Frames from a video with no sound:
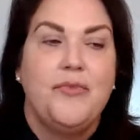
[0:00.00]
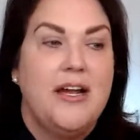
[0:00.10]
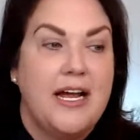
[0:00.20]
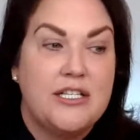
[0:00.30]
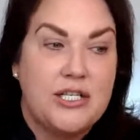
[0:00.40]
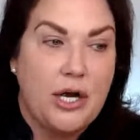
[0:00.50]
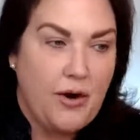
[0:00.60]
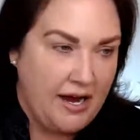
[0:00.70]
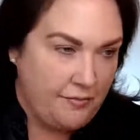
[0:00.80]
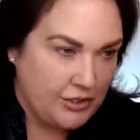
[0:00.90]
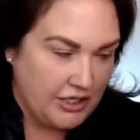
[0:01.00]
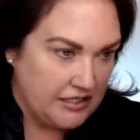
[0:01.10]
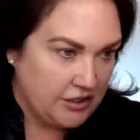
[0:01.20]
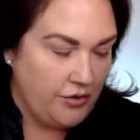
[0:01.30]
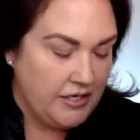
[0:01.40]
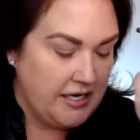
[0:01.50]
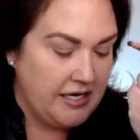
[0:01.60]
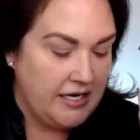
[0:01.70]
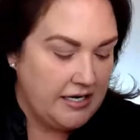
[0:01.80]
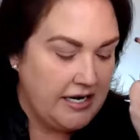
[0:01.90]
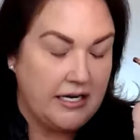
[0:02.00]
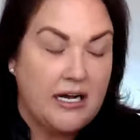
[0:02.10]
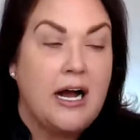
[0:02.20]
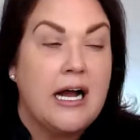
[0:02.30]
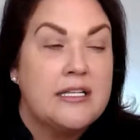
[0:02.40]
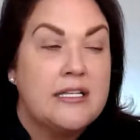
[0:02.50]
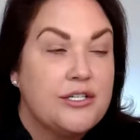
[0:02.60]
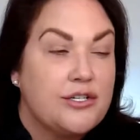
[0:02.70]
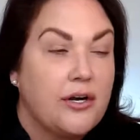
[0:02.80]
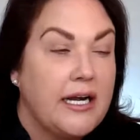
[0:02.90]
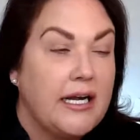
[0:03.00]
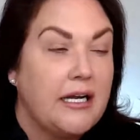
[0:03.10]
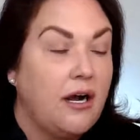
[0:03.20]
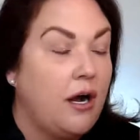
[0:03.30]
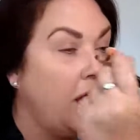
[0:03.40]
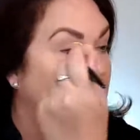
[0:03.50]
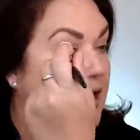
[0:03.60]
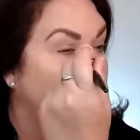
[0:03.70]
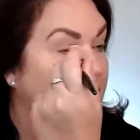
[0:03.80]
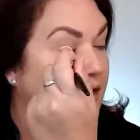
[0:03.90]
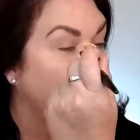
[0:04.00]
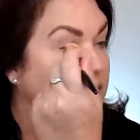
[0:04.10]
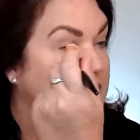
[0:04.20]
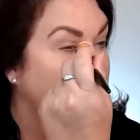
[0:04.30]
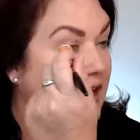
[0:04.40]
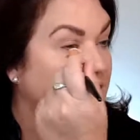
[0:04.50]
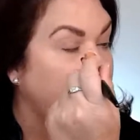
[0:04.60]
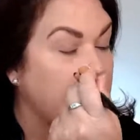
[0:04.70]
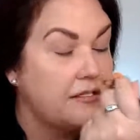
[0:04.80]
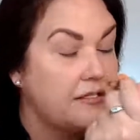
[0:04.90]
and so i'm just going in and concentrating on those areas